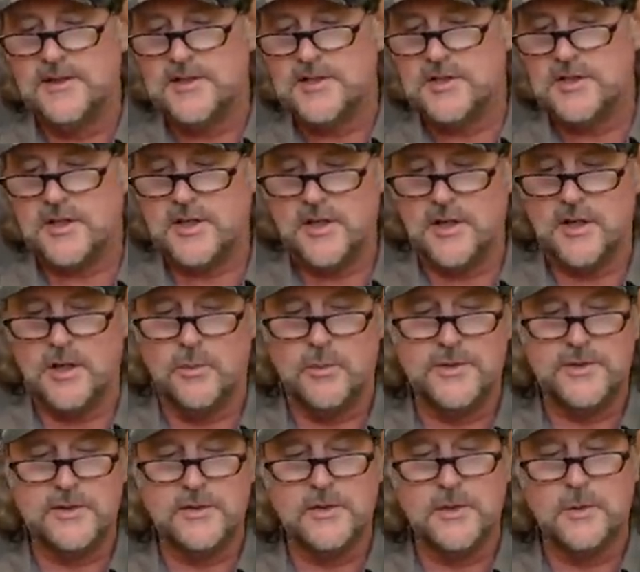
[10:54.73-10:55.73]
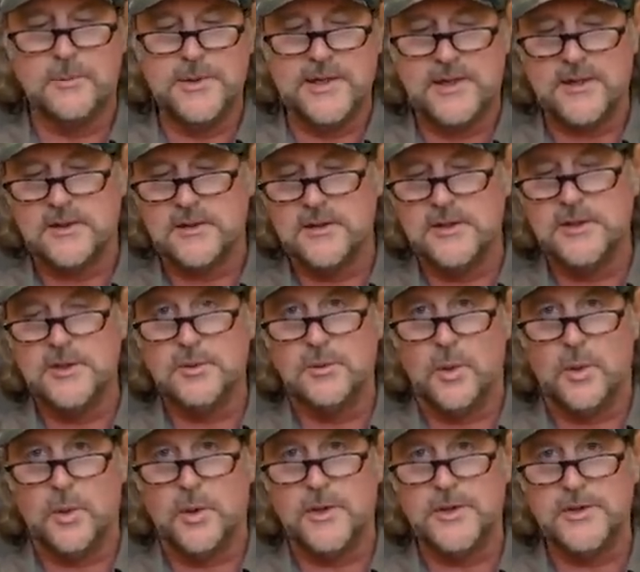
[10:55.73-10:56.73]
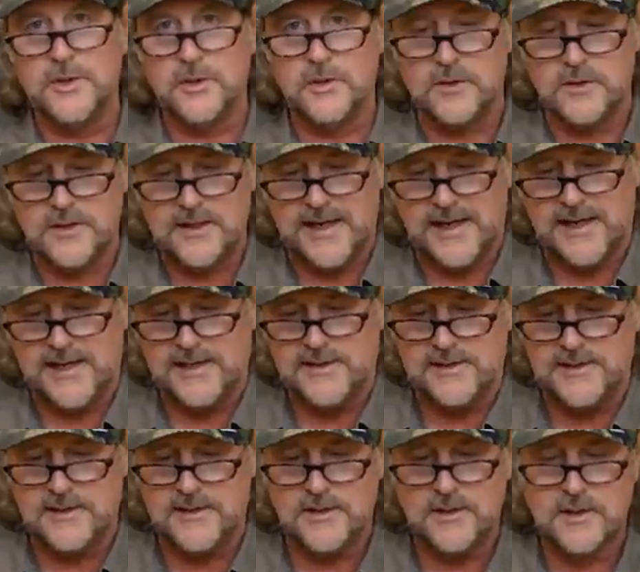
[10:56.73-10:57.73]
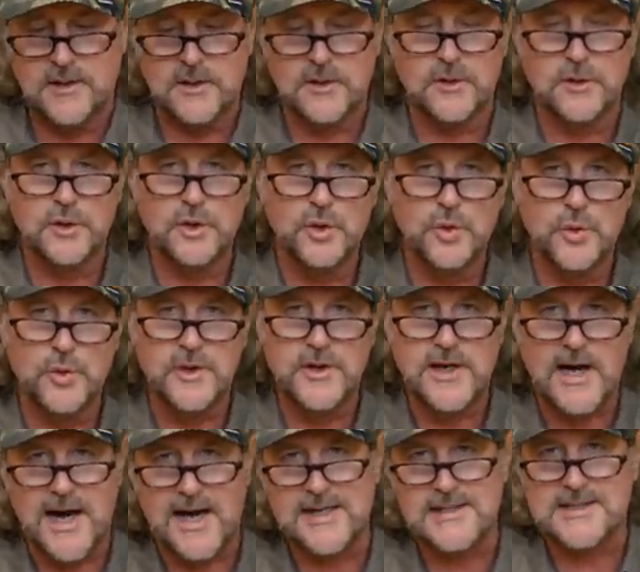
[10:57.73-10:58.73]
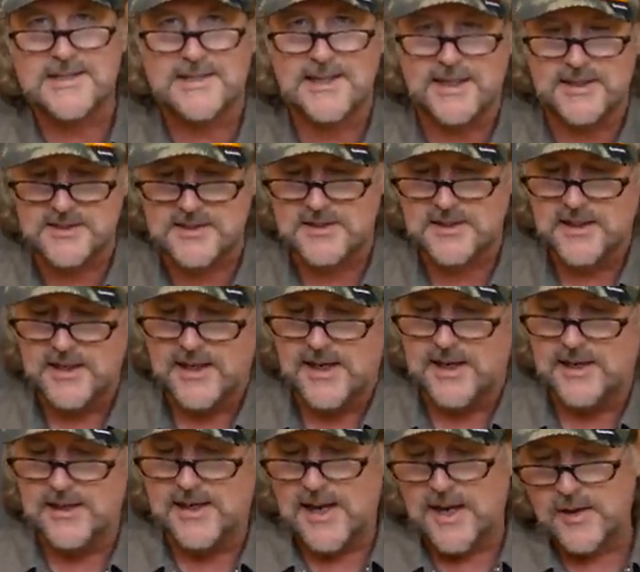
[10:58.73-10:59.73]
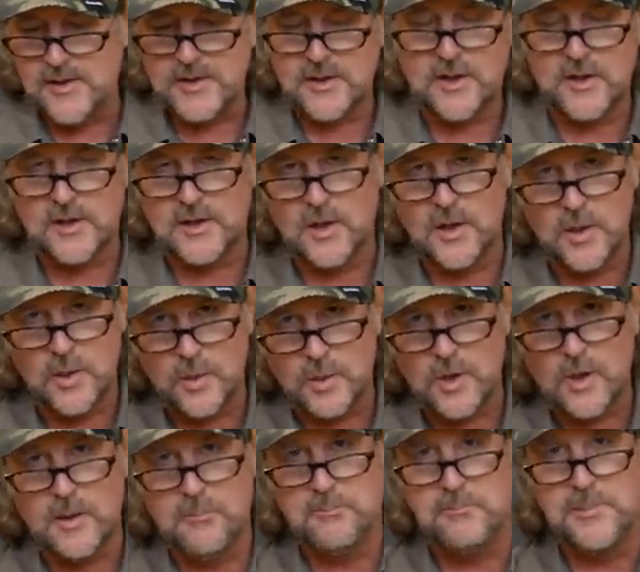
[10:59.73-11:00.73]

Secure it with a little bit of glue or your handy loon knot sense, and now you can go a